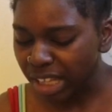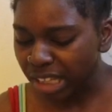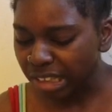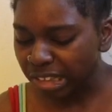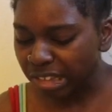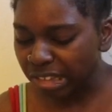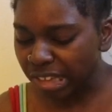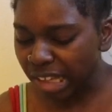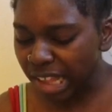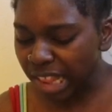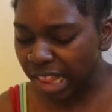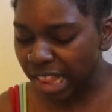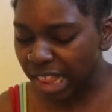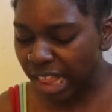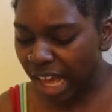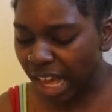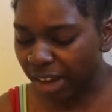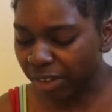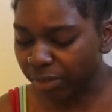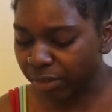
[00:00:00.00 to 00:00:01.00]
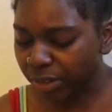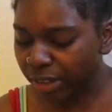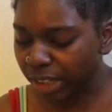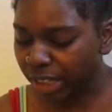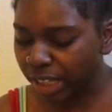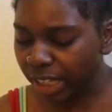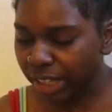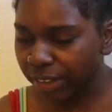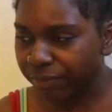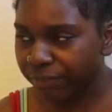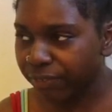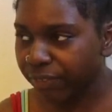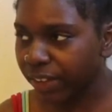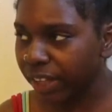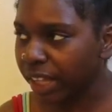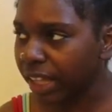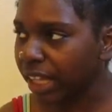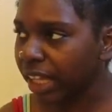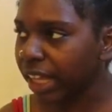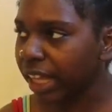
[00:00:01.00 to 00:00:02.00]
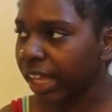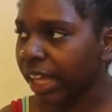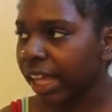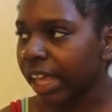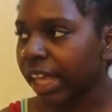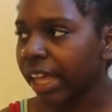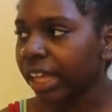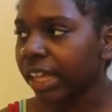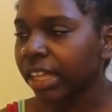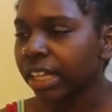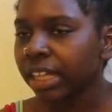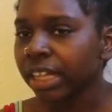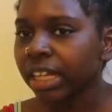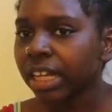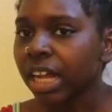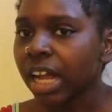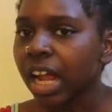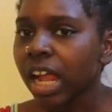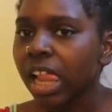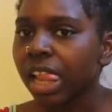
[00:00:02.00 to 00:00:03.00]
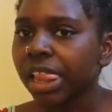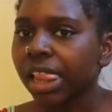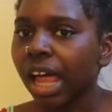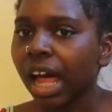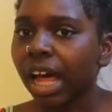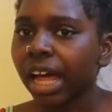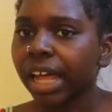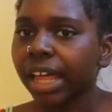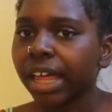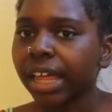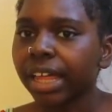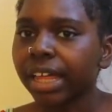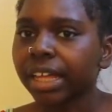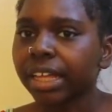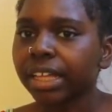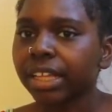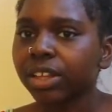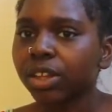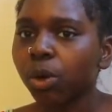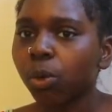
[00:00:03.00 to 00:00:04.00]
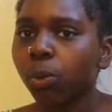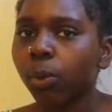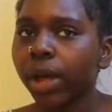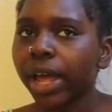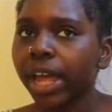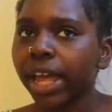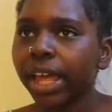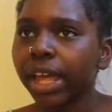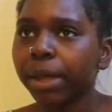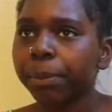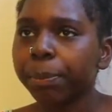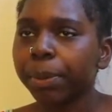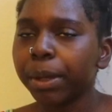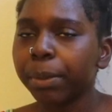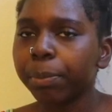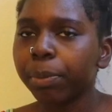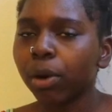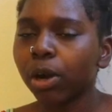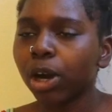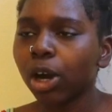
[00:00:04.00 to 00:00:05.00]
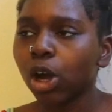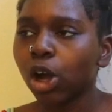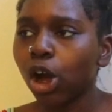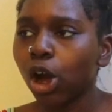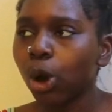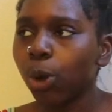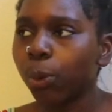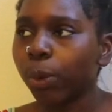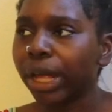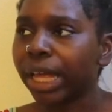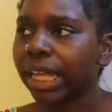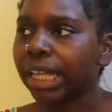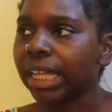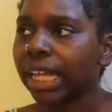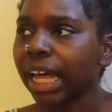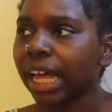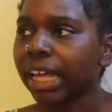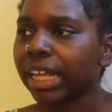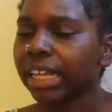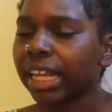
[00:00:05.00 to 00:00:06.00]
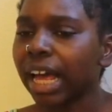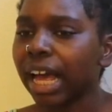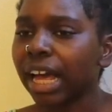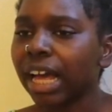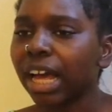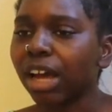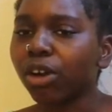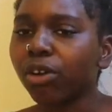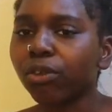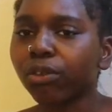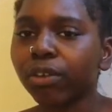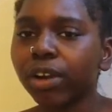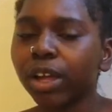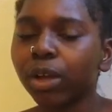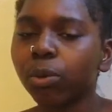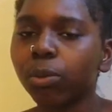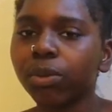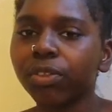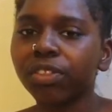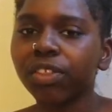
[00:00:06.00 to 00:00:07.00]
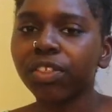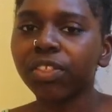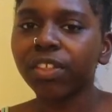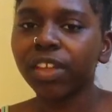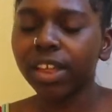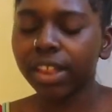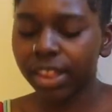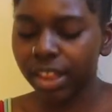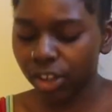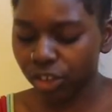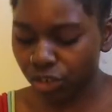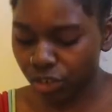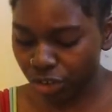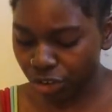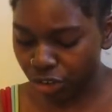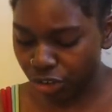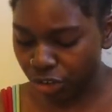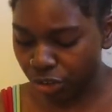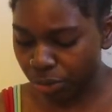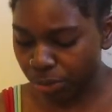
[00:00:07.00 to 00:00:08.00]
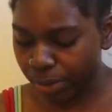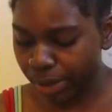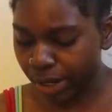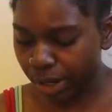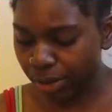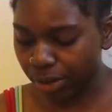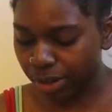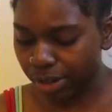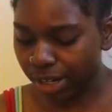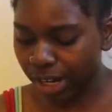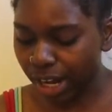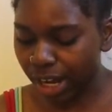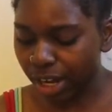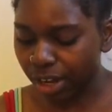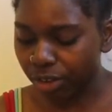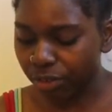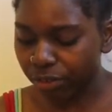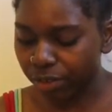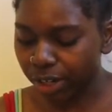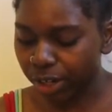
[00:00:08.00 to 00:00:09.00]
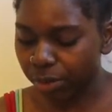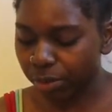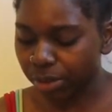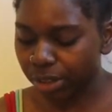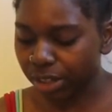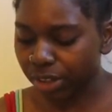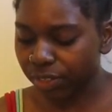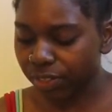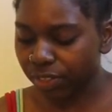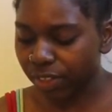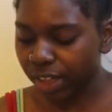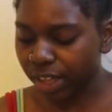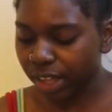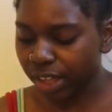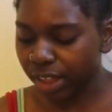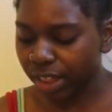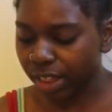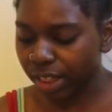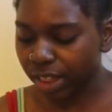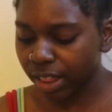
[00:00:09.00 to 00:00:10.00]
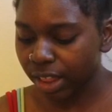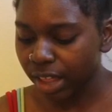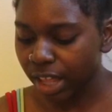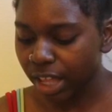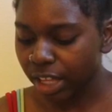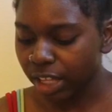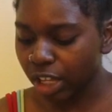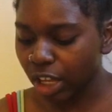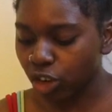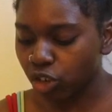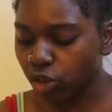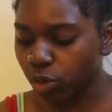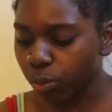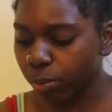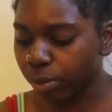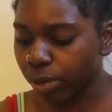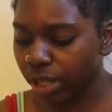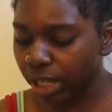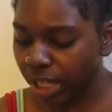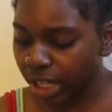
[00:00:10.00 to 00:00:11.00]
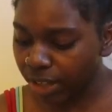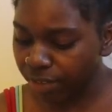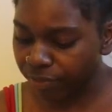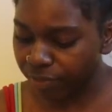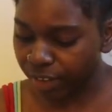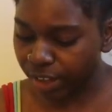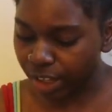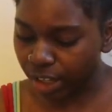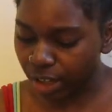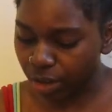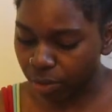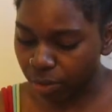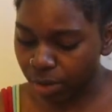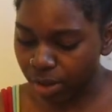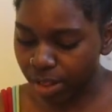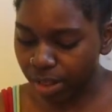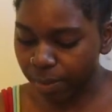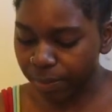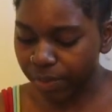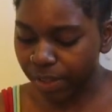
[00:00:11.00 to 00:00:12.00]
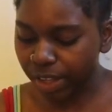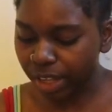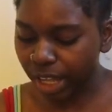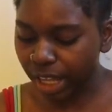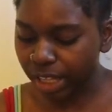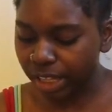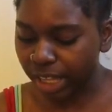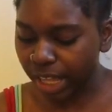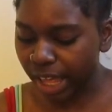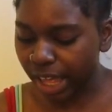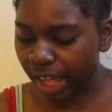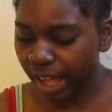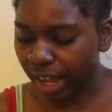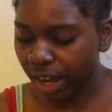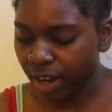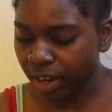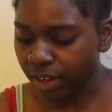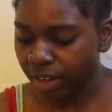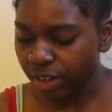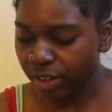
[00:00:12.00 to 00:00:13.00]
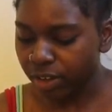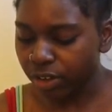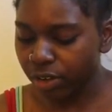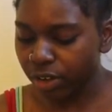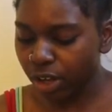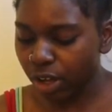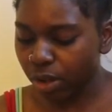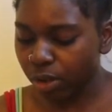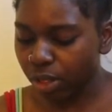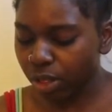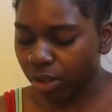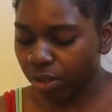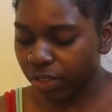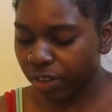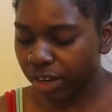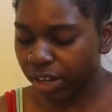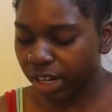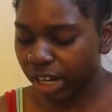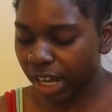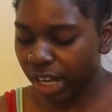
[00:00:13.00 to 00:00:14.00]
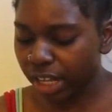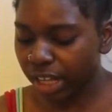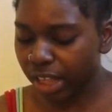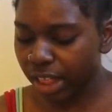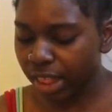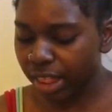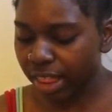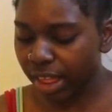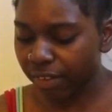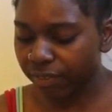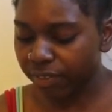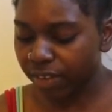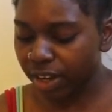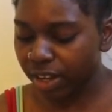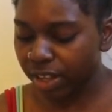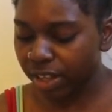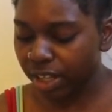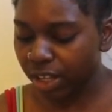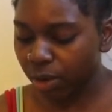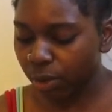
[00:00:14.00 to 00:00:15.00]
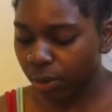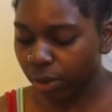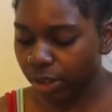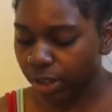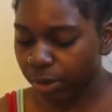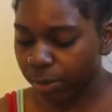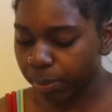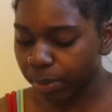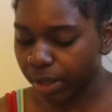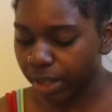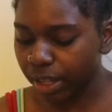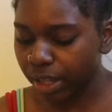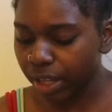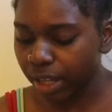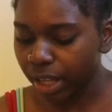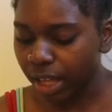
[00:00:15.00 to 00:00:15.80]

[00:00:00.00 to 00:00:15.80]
just not really feeling like the way people are going, like not agreeing with the things that you're doing or not agreeing with the things that you believe in or something like that. You know, so they're not, it's definitely going to be